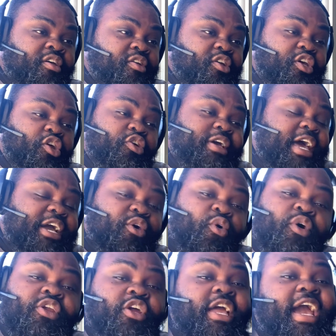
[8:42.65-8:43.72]
You know, you gotta go
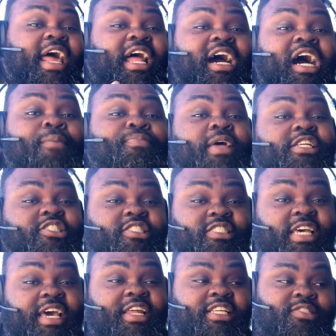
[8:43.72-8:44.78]
in there, you gotta update your
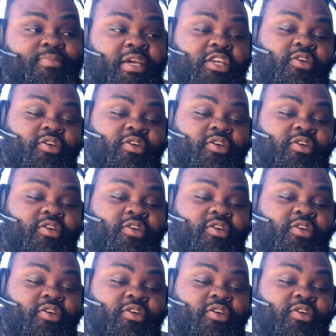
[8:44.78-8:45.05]
settings, man.